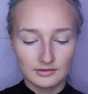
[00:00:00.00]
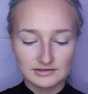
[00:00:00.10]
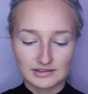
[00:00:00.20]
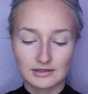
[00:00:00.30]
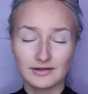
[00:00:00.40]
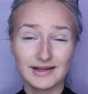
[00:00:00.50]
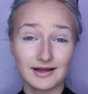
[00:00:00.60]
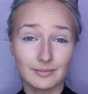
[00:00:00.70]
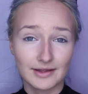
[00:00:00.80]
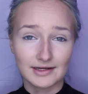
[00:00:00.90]
to clean
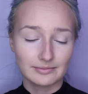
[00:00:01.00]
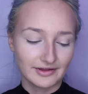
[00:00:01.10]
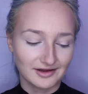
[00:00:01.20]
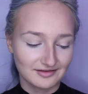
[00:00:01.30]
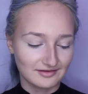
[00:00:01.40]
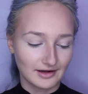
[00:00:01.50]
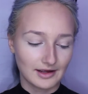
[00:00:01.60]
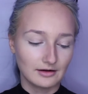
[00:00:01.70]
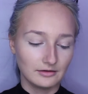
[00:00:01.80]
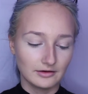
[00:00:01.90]
up any places that
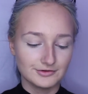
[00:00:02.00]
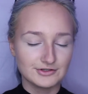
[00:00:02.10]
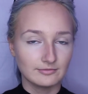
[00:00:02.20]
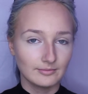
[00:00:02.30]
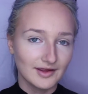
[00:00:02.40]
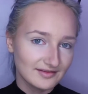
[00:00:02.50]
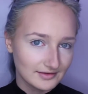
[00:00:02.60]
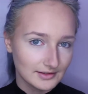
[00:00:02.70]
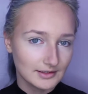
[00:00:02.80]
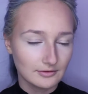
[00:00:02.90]
got a little too
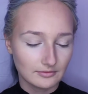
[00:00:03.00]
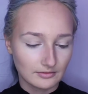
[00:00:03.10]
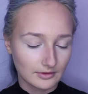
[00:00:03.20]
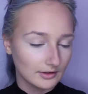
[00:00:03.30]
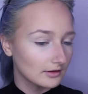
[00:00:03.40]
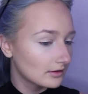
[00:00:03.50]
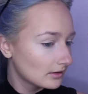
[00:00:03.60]
messy, or